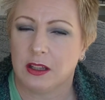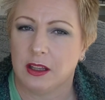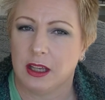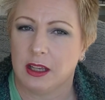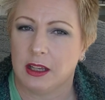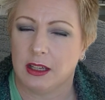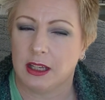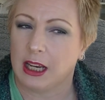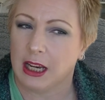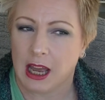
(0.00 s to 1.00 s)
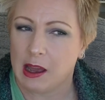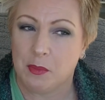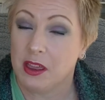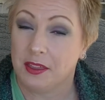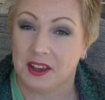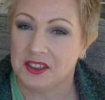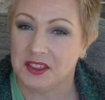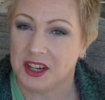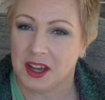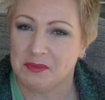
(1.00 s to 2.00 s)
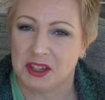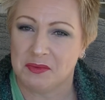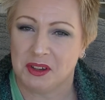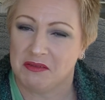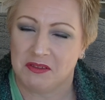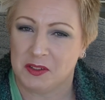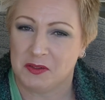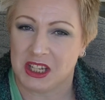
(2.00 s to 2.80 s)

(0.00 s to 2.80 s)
the collab thing that I'm going to be involved